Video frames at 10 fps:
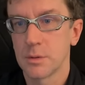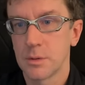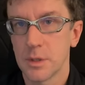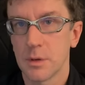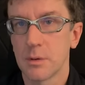
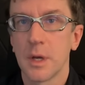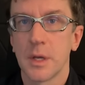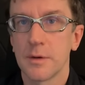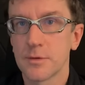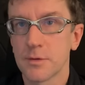You know,
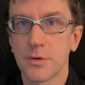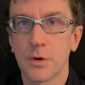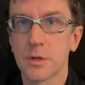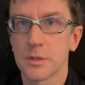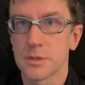you have to
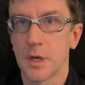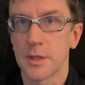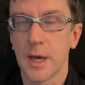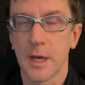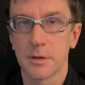focus on
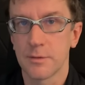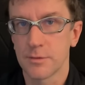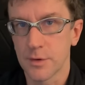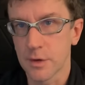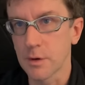that, and you have to
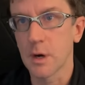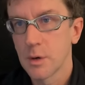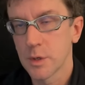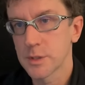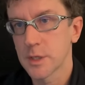figure out
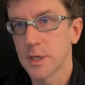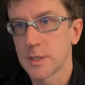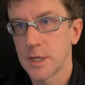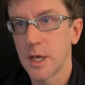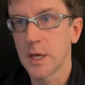what is it going to
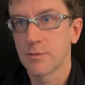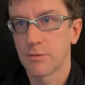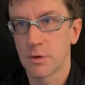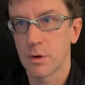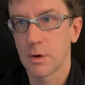take
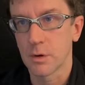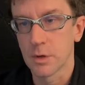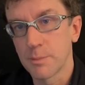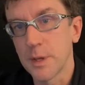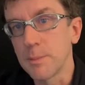for our
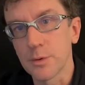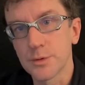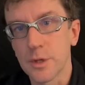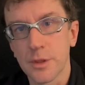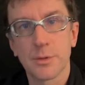people
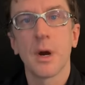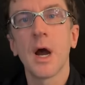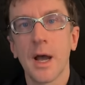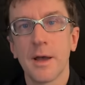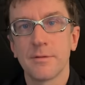to
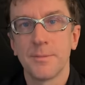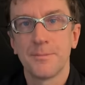thrive.